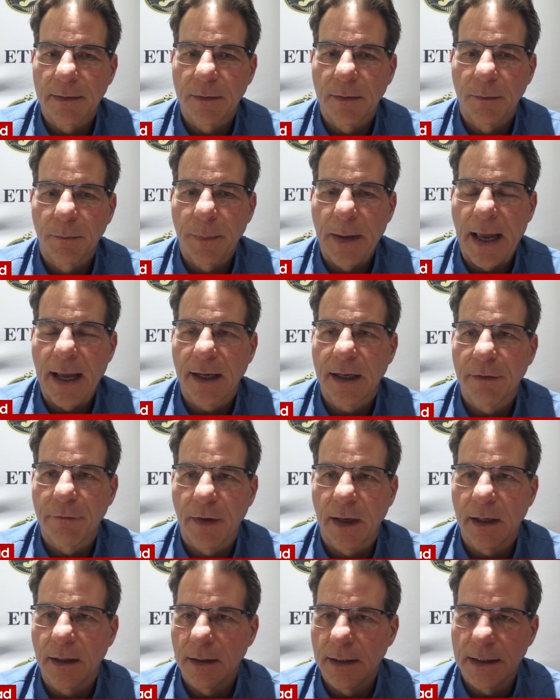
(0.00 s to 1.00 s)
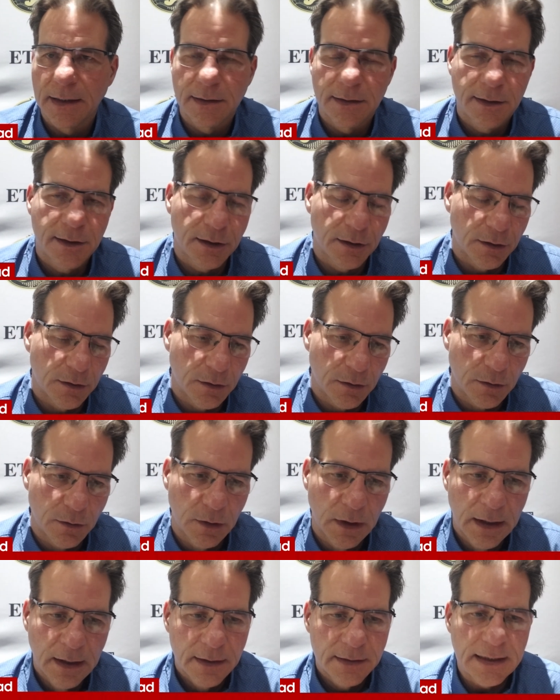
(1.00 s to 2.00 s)
Bank of England to
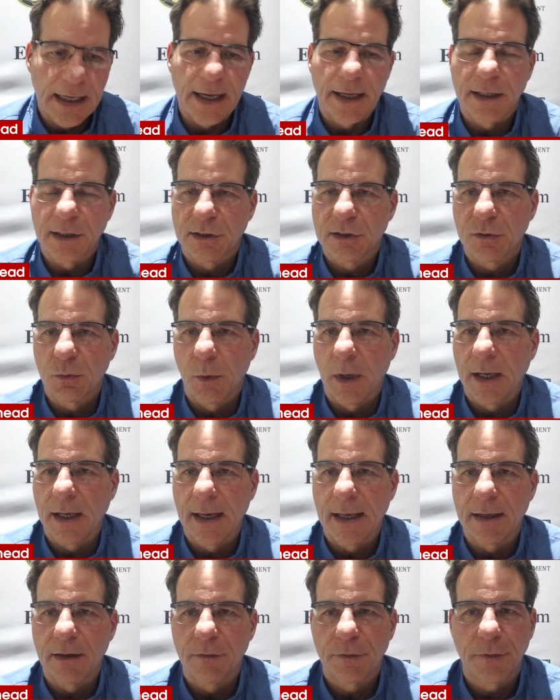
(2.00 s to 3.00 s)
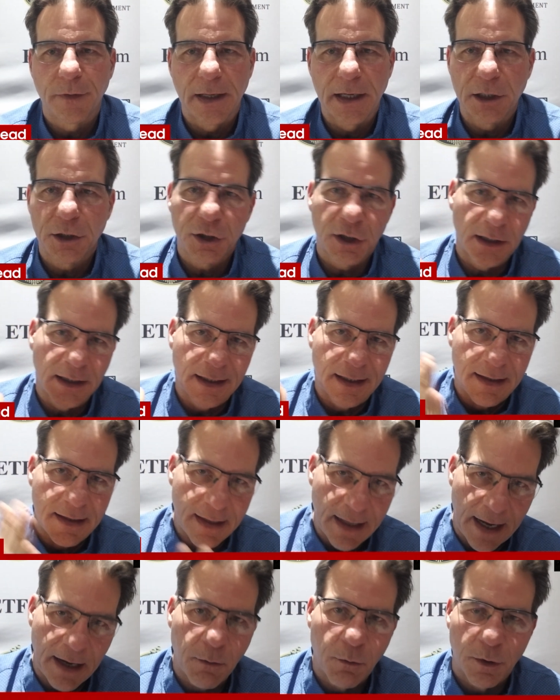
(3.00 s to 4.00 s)
take a swing at inflation, and
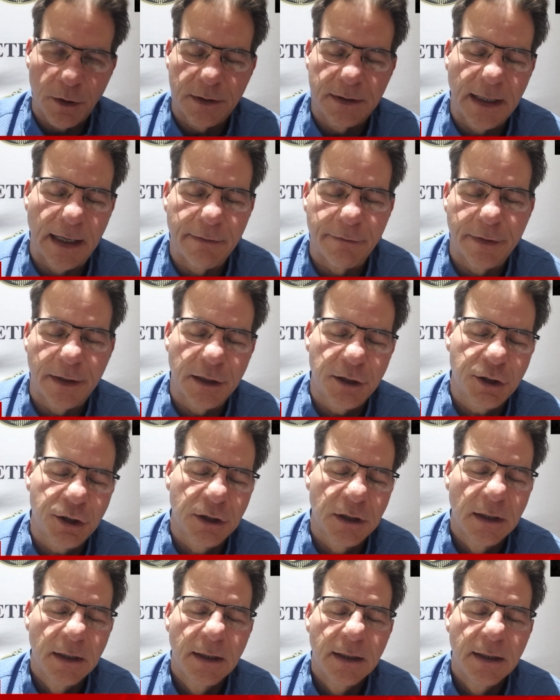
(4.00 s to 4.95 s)
they were dovish.